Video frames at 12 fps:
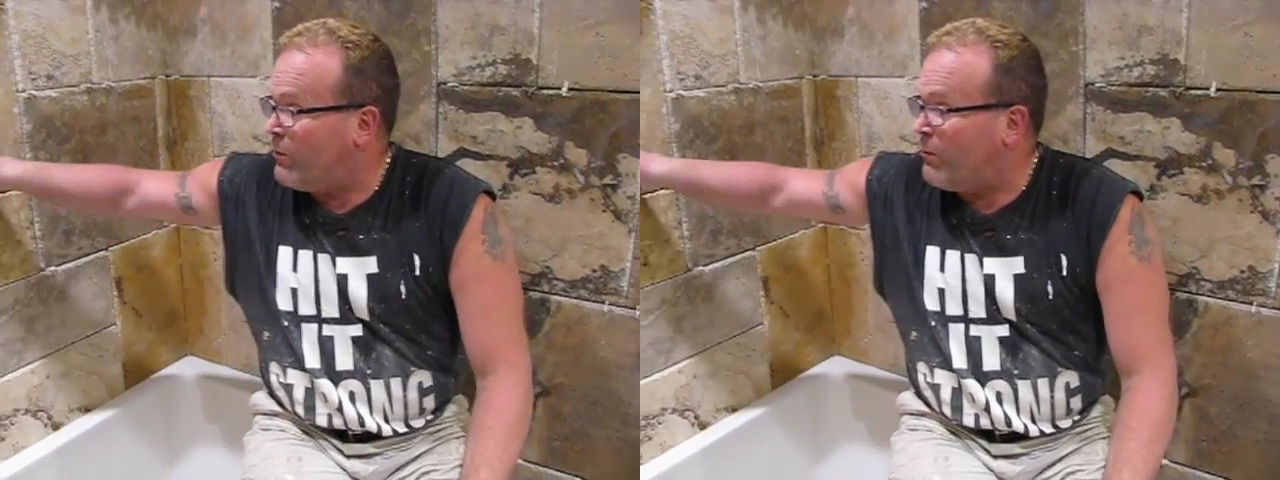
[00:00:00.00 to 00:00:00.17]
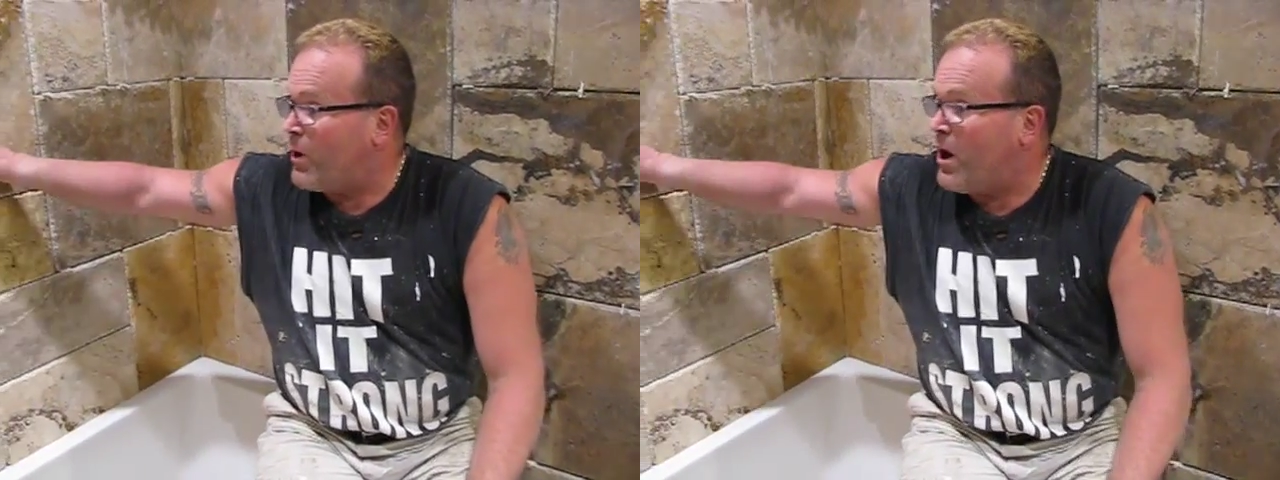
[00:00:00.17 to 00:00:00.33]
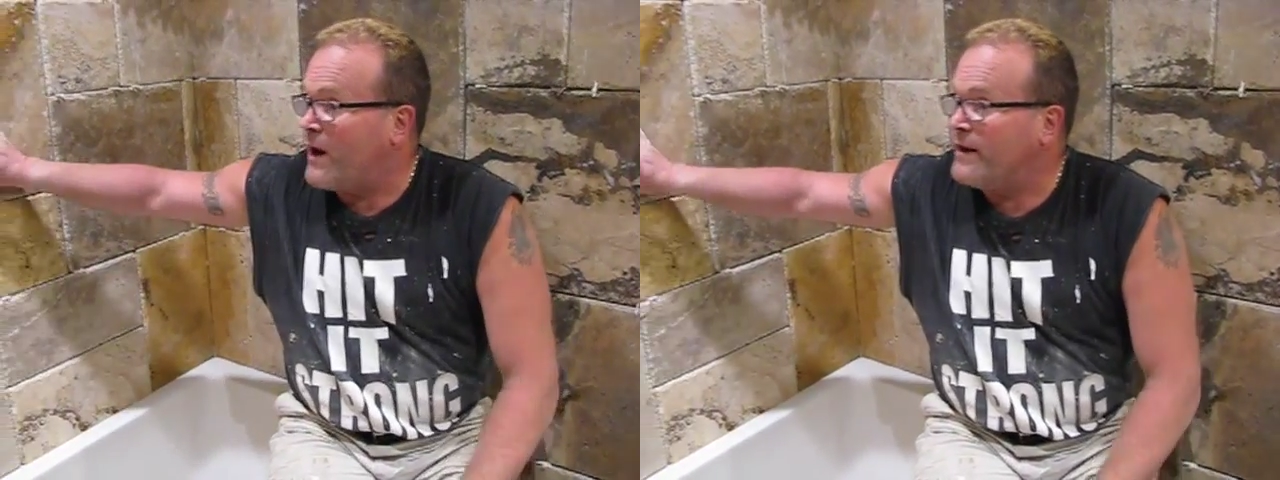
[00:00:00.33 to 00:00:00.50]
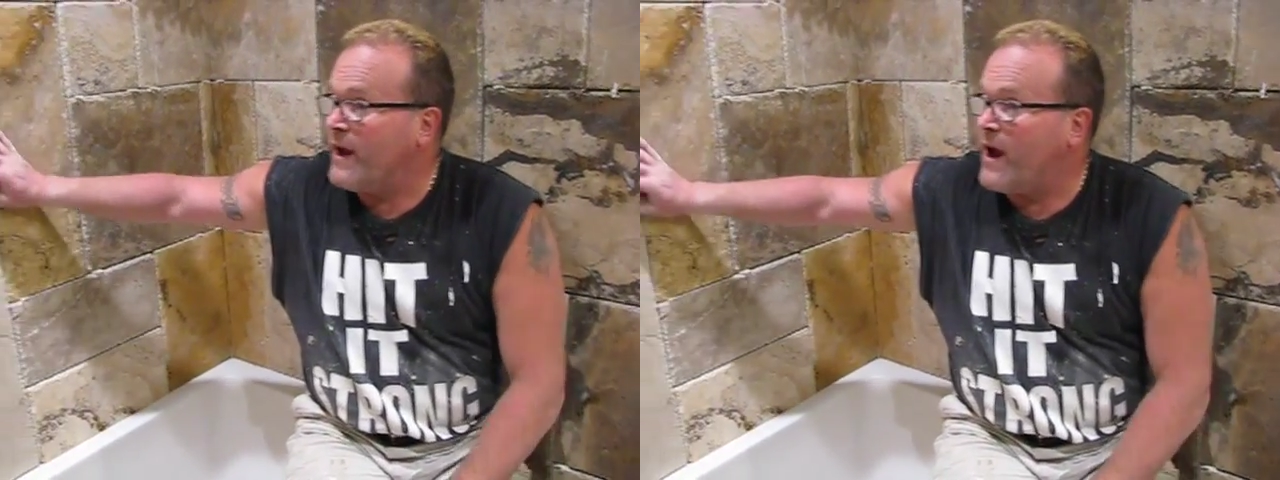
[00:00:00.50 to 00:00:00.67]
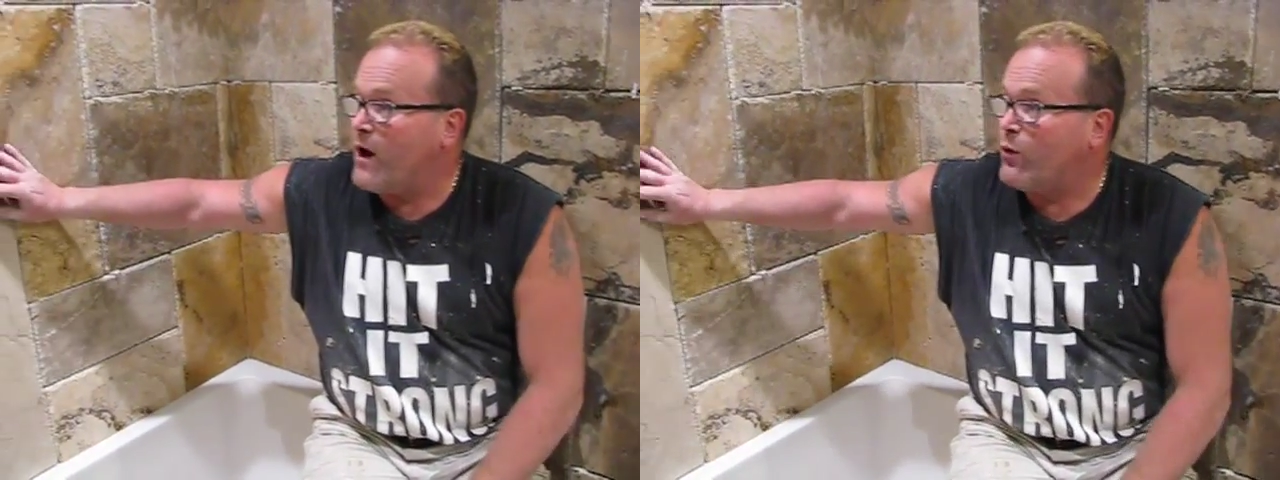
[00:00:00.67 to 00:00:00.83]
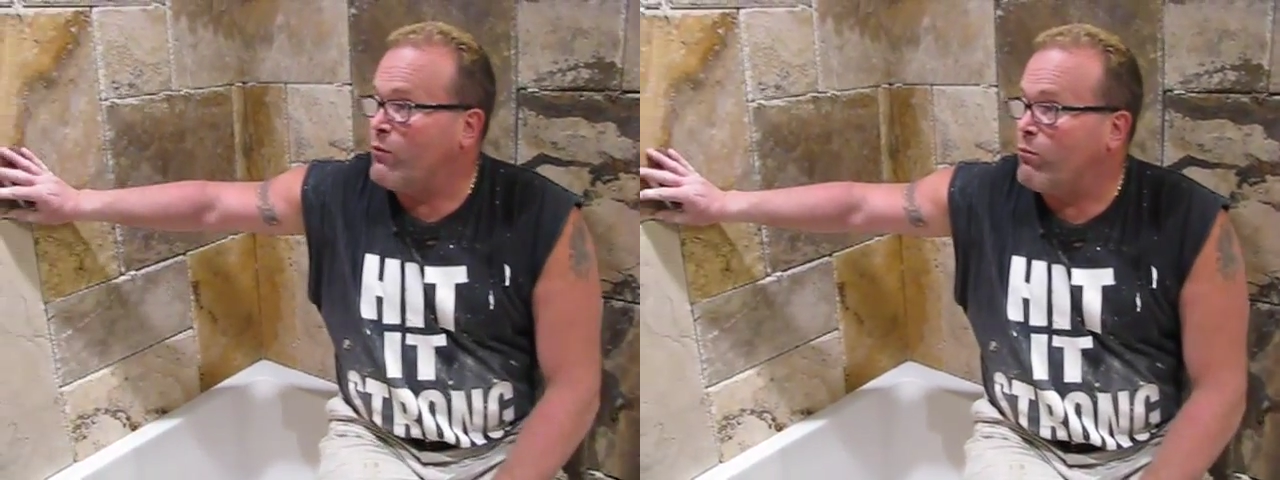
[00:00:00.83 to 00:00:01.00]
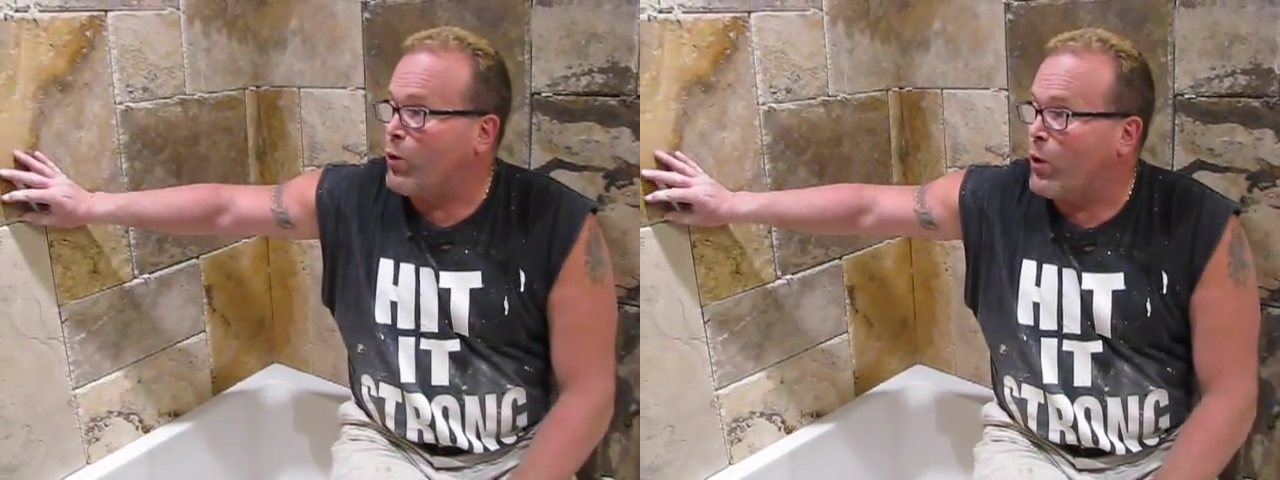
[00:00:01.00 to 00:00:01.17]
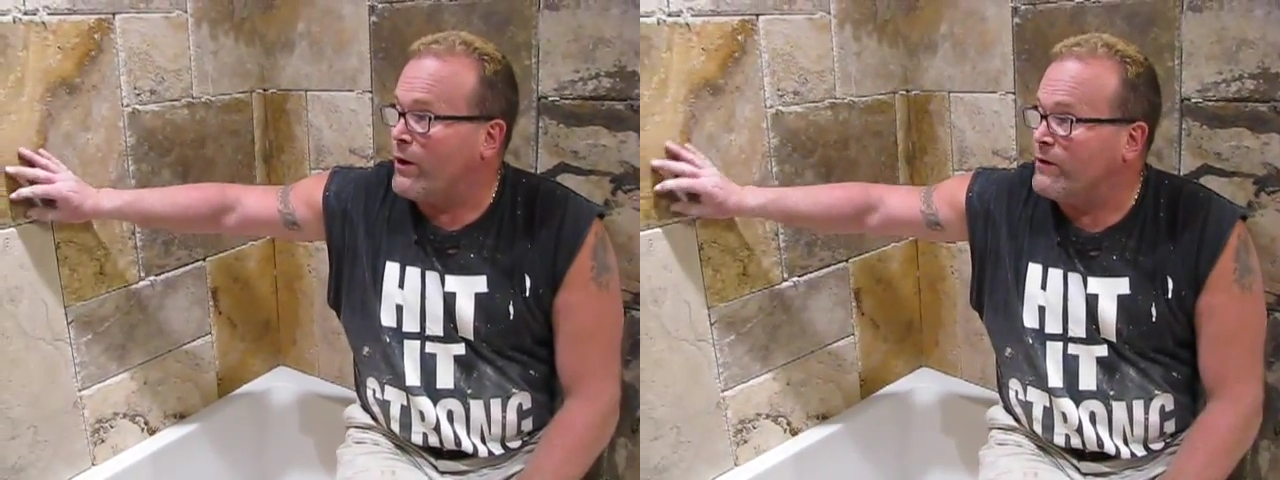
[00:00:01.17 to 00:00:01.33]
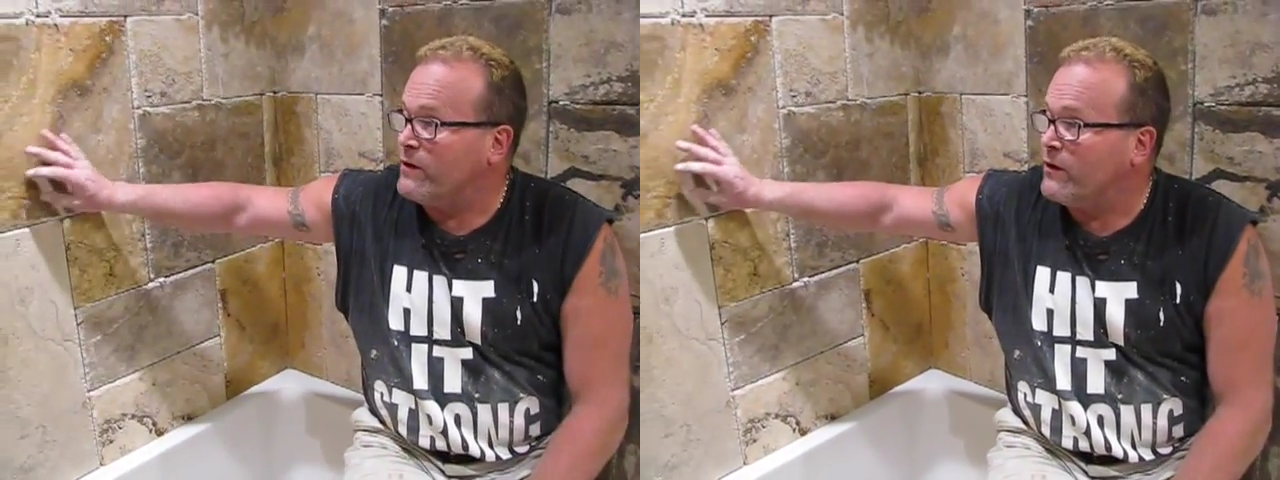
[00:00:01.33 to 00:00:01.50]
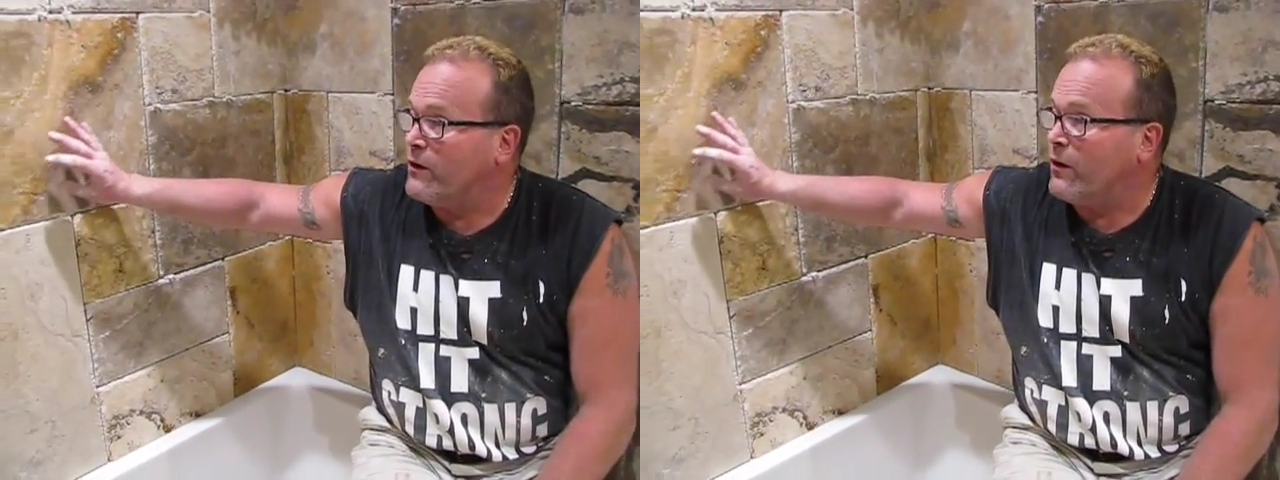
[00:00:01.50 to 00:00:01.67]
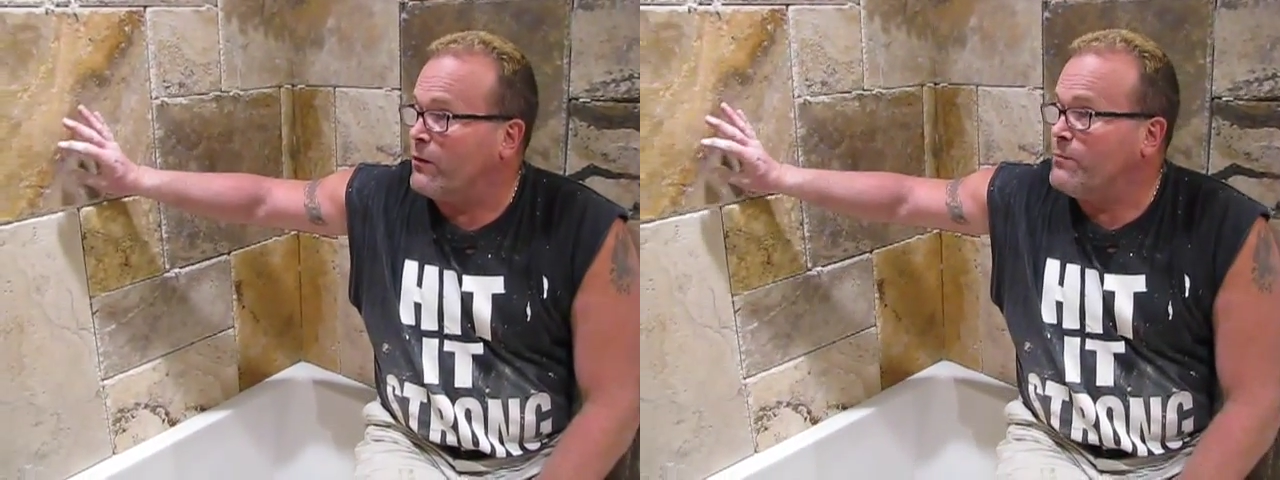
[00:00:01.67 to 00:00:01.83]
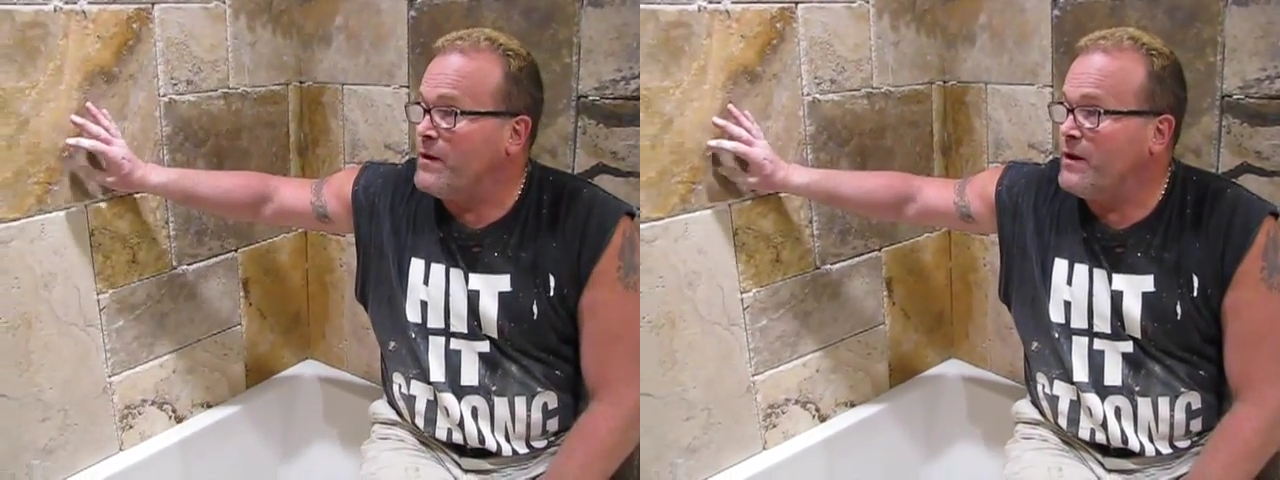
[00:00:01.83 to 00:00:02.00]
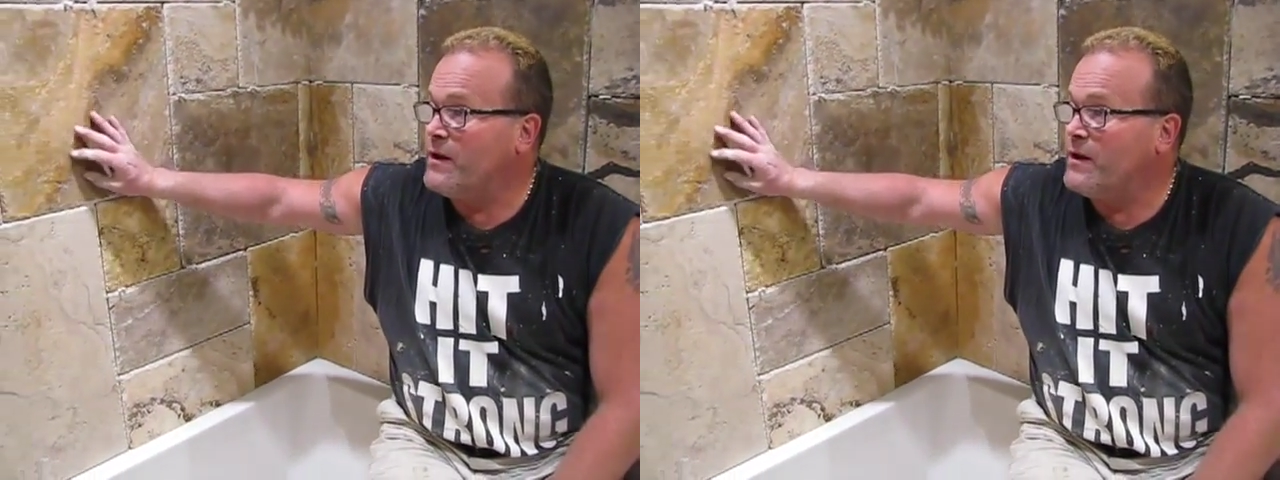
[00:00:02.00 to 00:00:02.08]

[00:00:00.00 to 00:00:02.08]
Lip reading: Behind the aqua board, you know,